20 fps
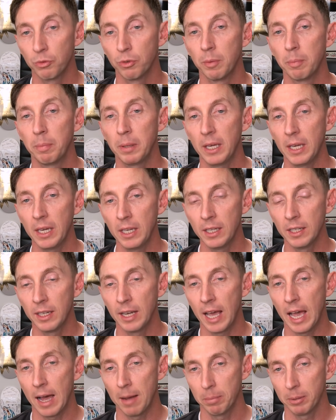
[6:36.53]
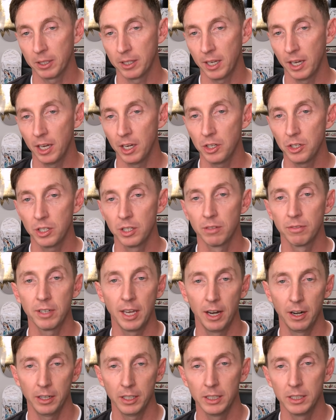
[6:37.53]
repeated application of
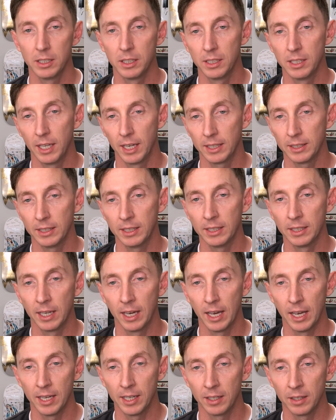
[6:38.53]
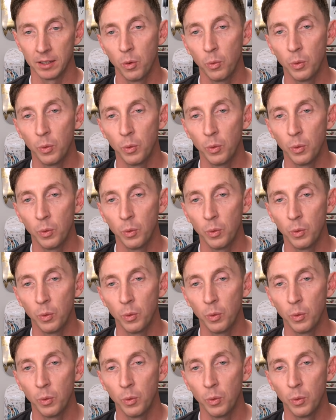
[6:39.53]
caries detecting dye,